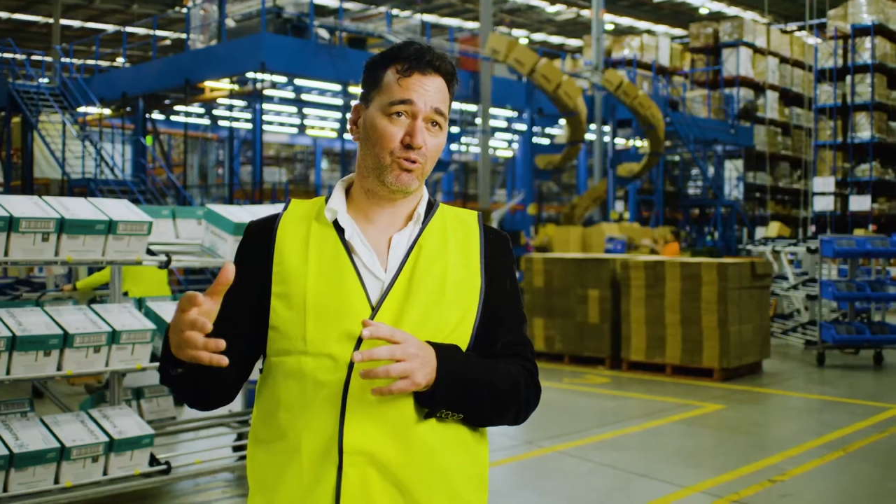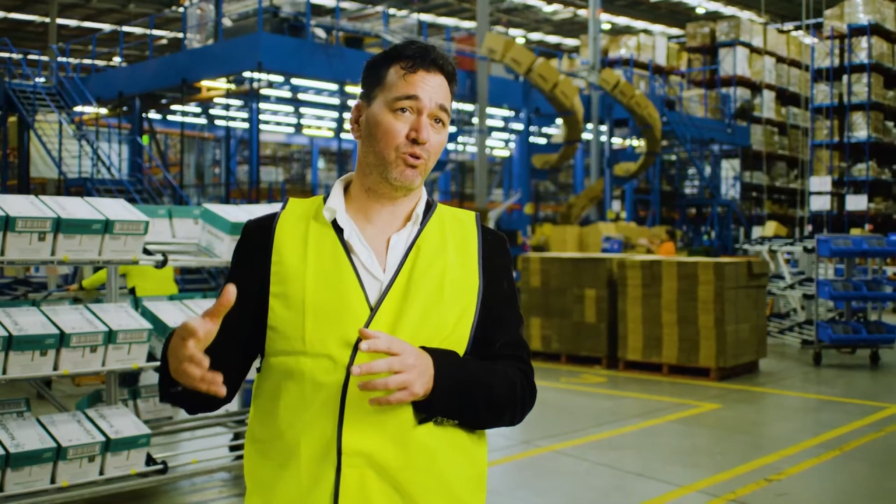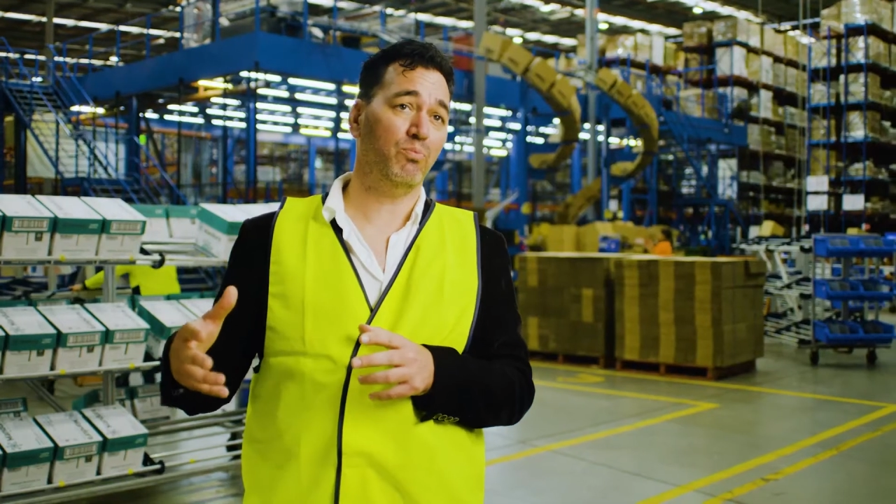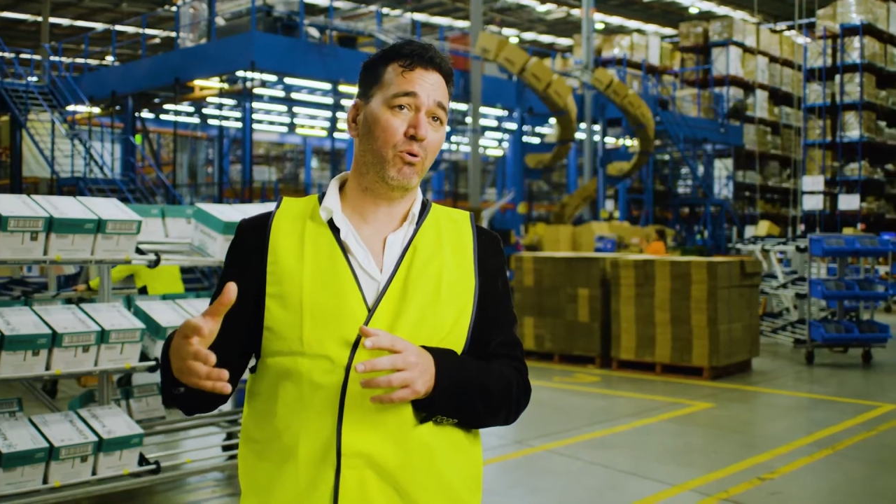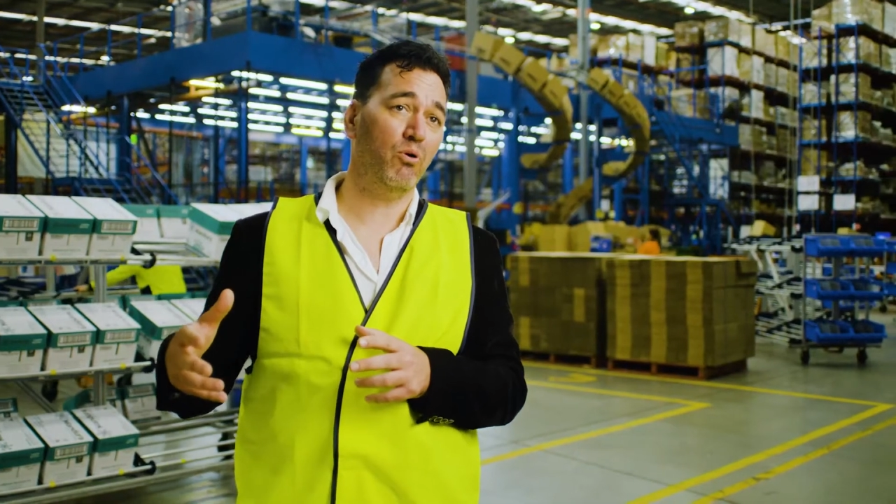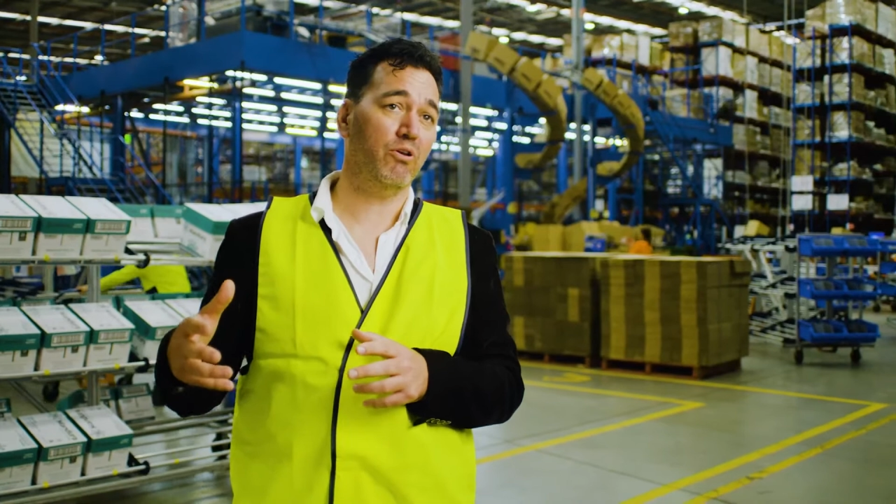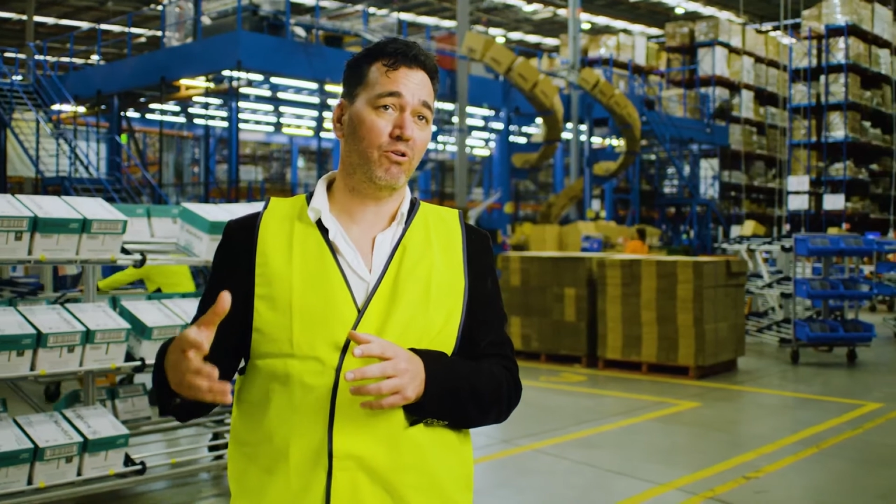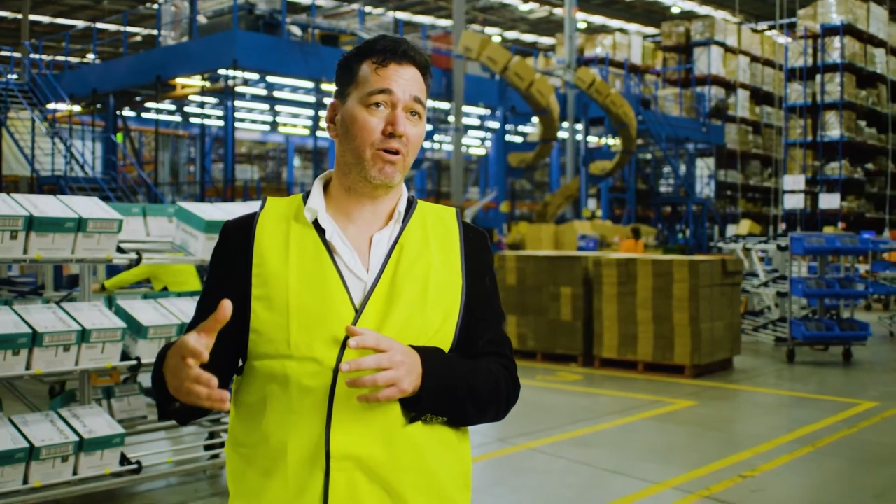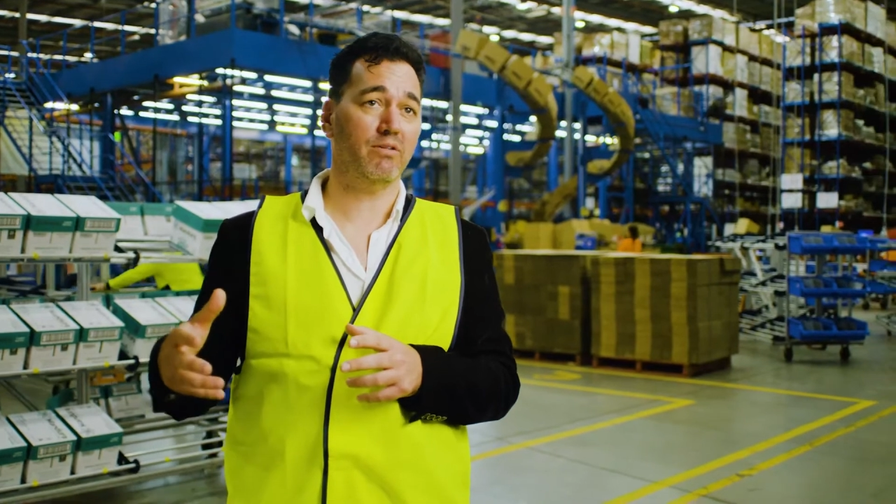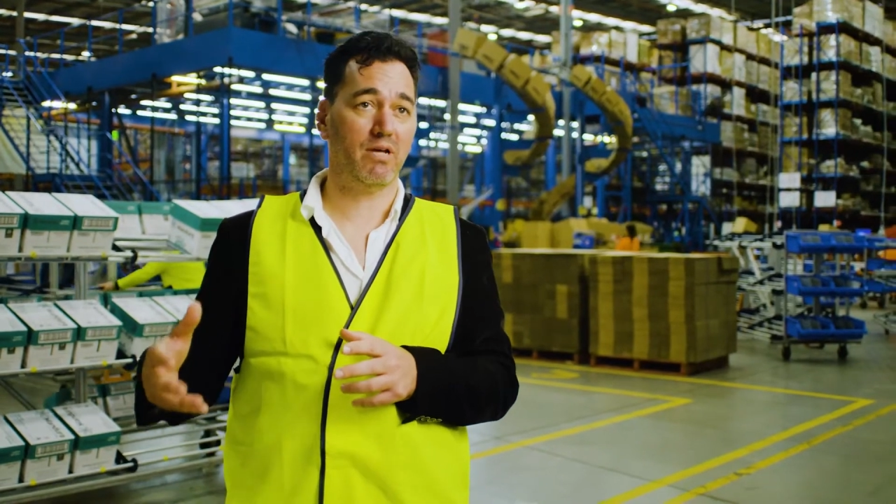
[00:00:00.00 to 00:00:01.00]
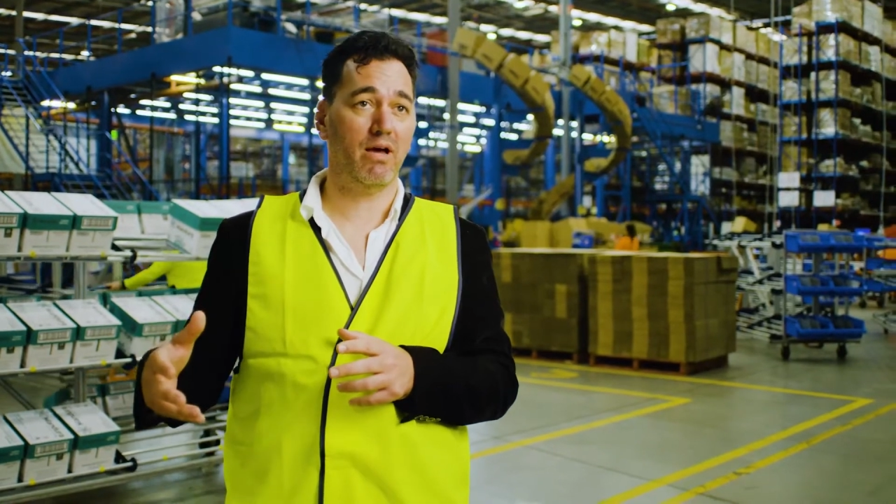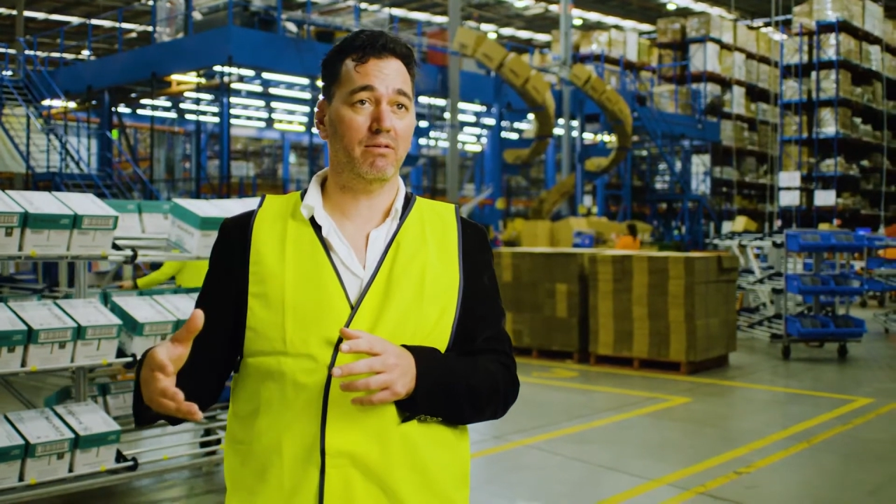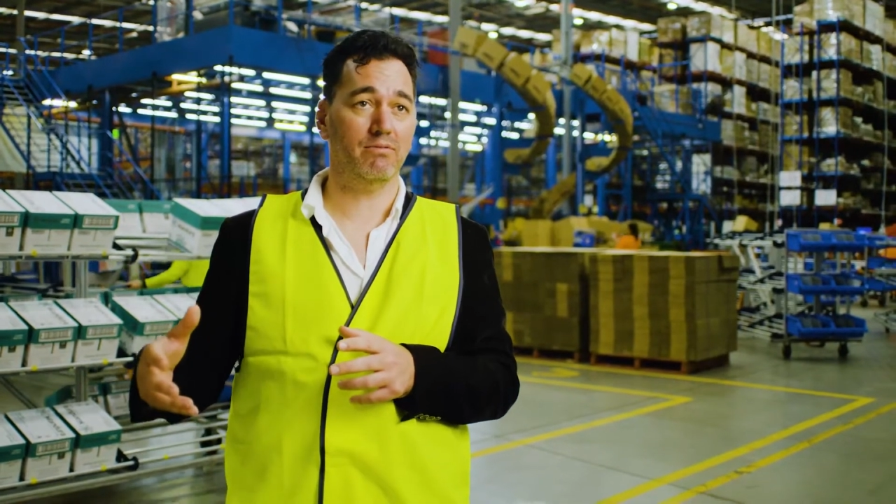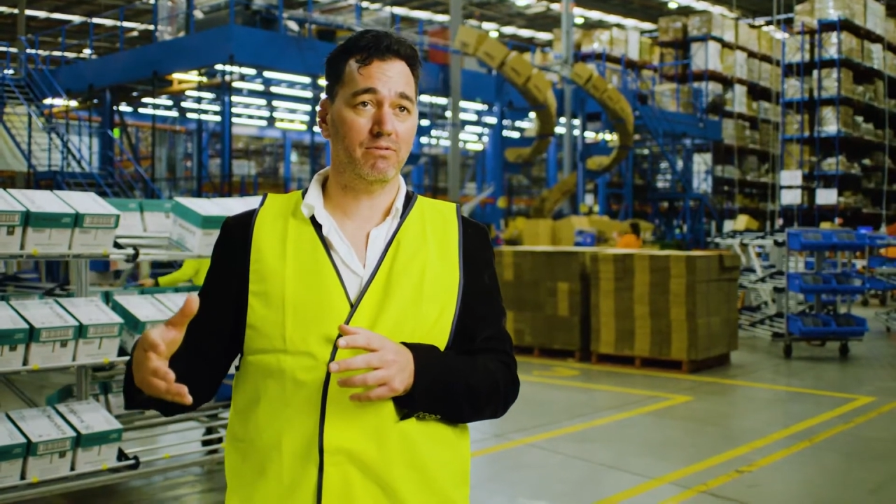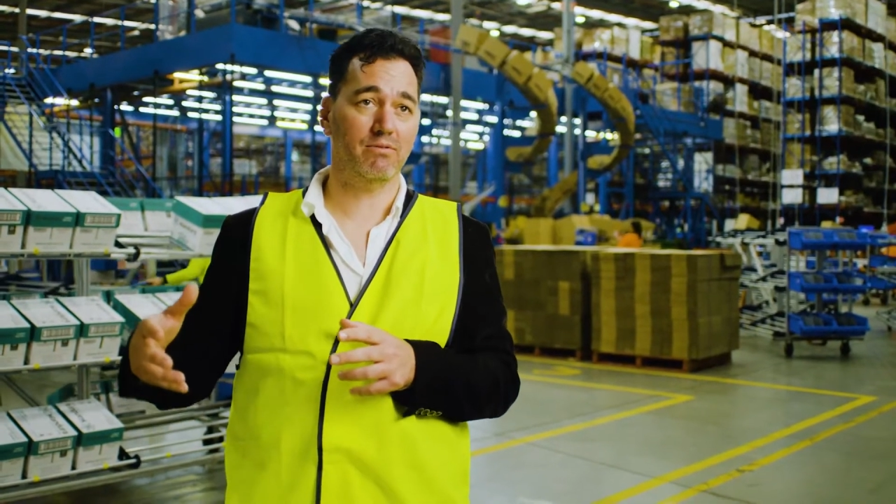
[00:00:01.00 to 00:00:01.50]
2.9
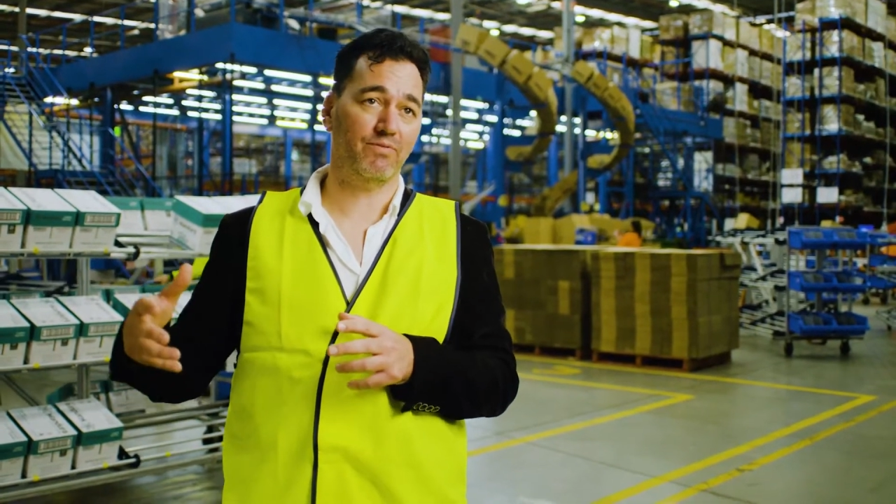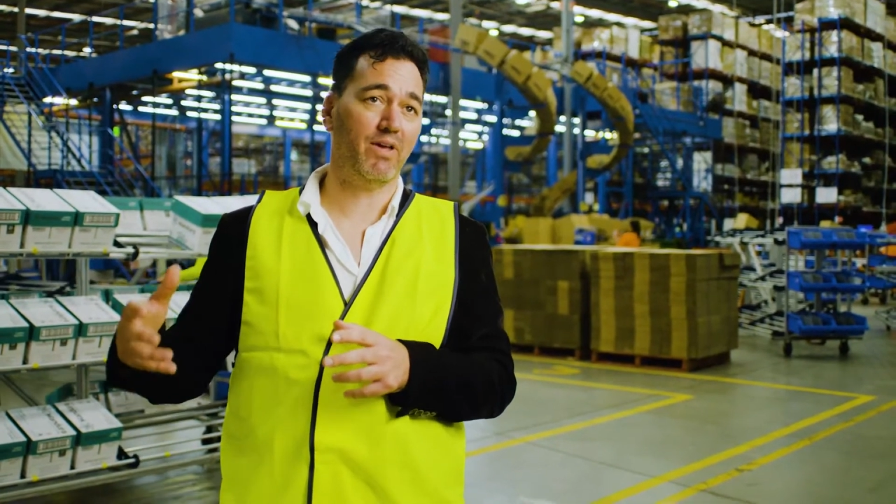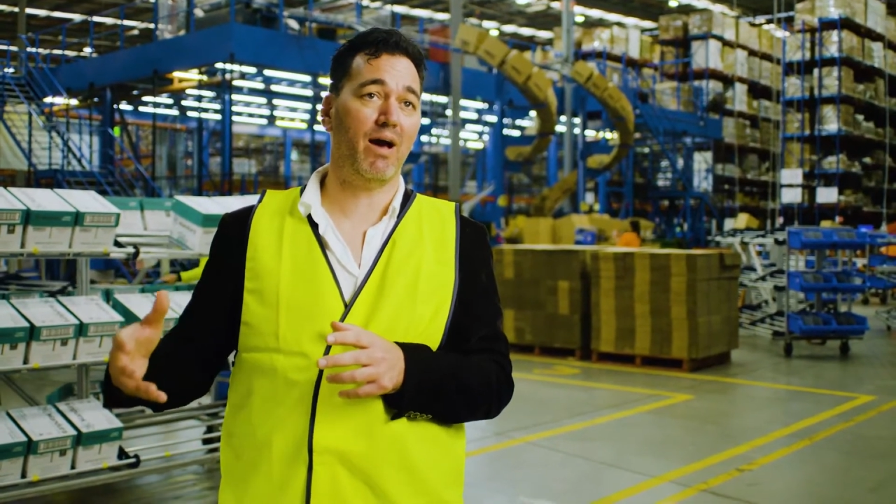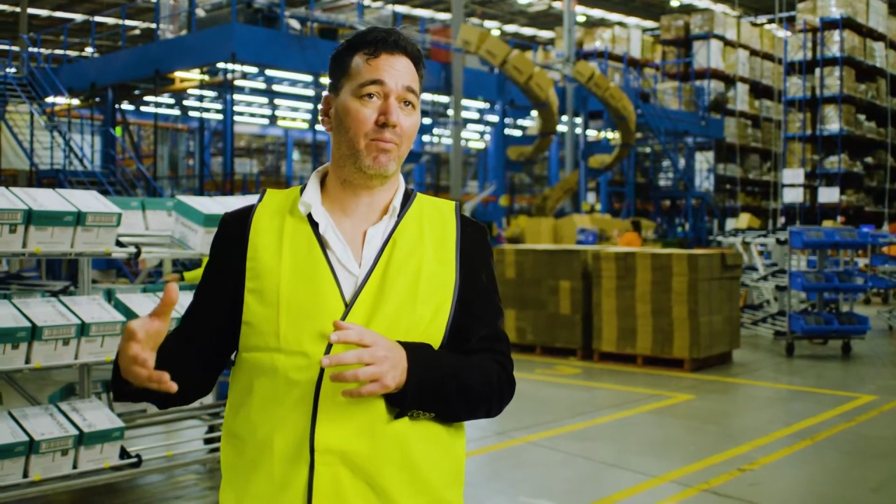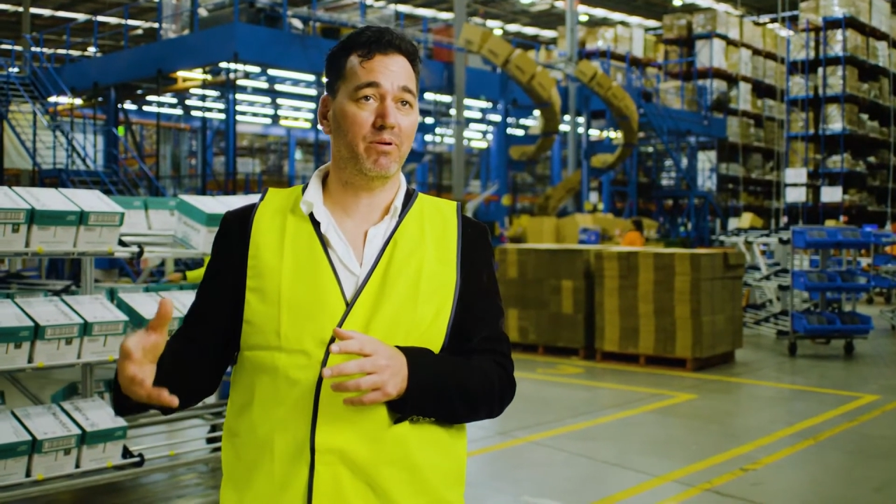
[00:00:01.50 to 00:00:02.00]
tonnes of carbon